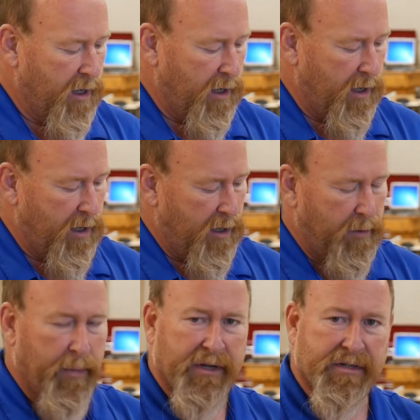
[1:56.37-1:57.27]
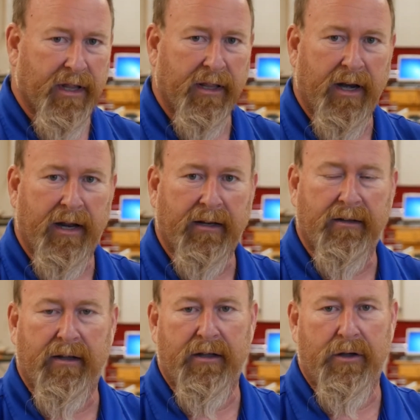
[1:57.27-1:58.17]
The best thing that I can
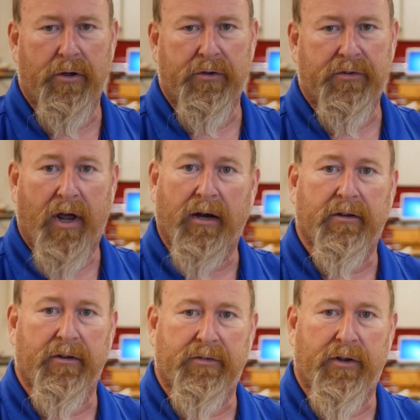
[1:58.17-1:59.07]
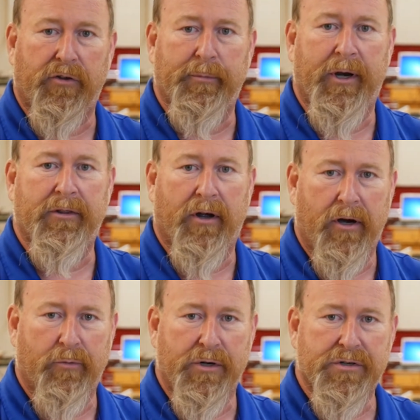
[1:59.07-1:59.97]
tell you is talk to the salesman at the
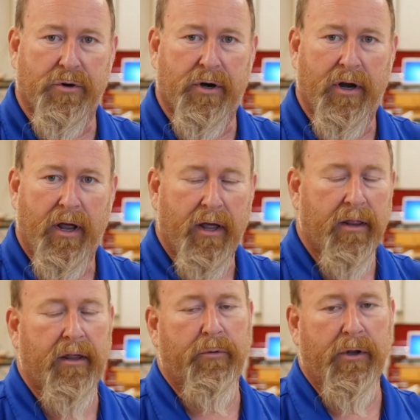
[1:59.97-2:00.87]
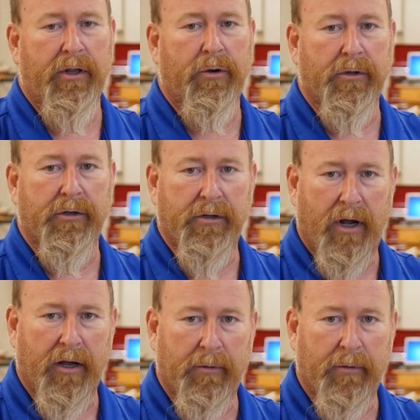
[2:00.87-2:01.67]
hardware store. They really know what they're talking